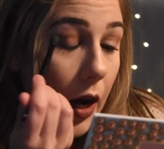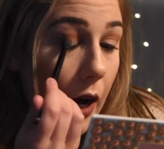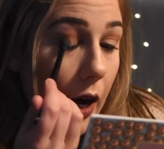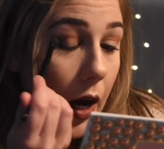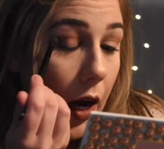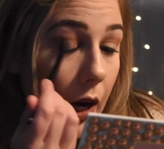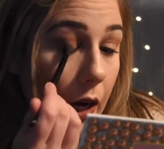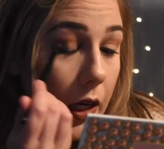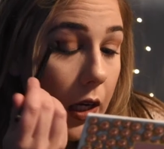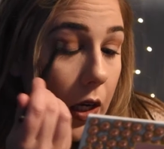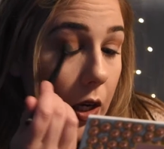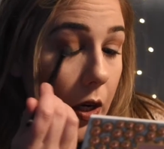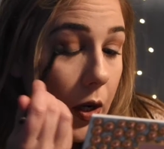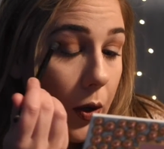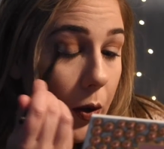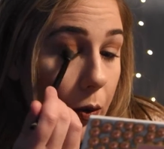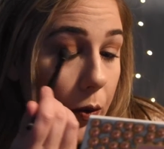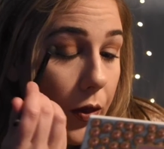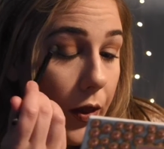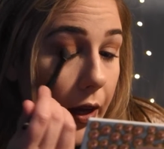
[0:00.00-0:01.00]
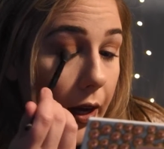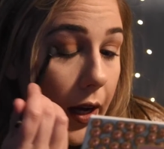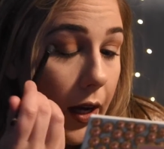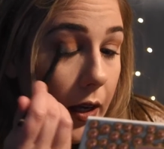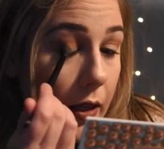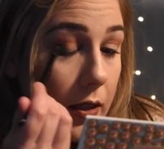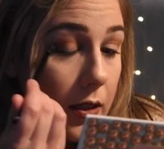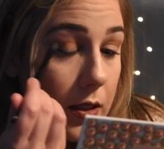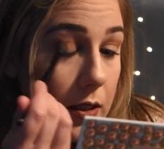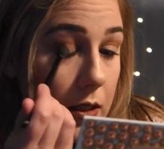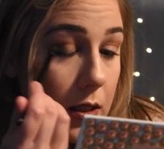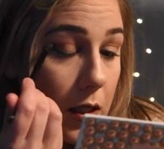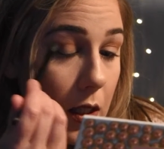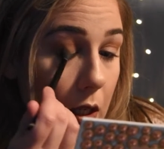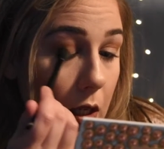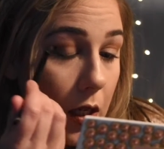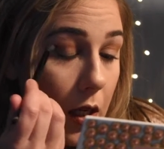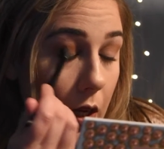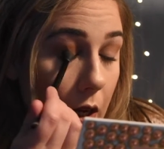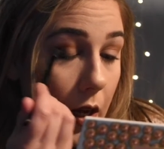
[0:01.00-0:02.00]
I know that
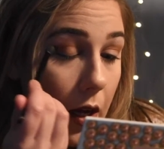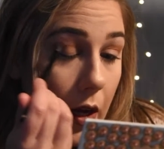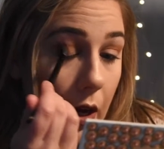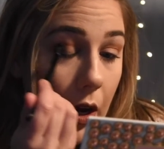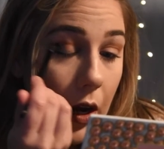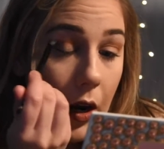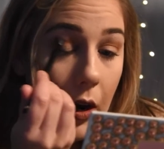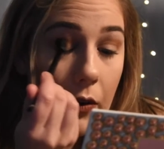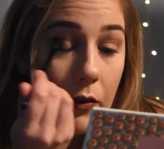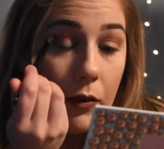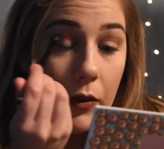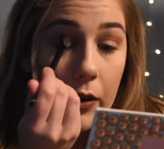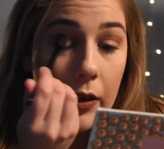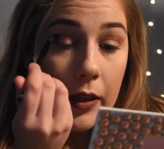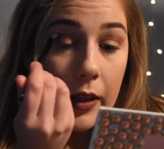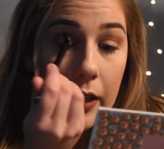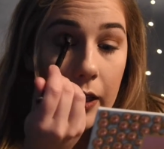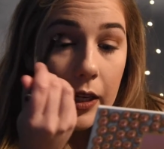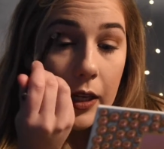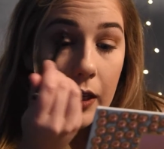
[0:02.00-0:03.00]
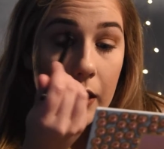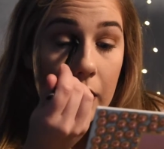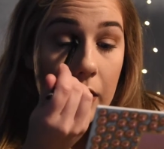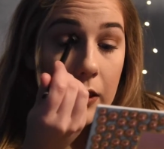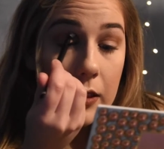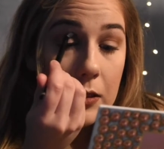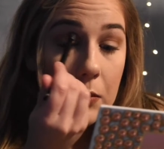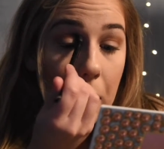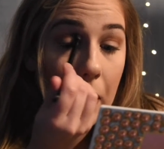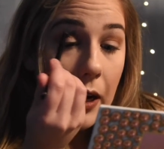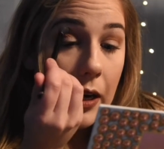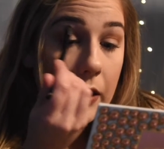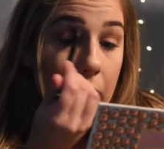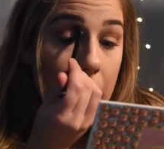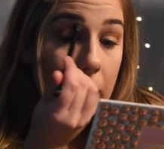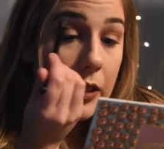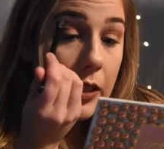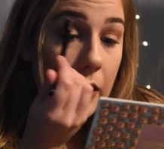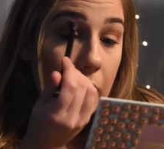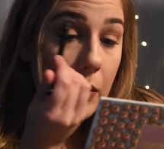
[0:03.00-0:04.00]
everything in this
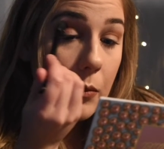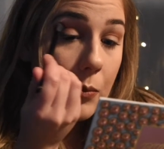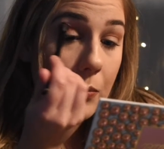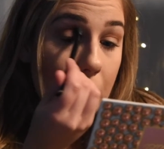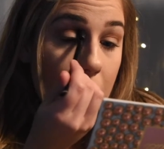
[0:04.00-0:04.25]
palette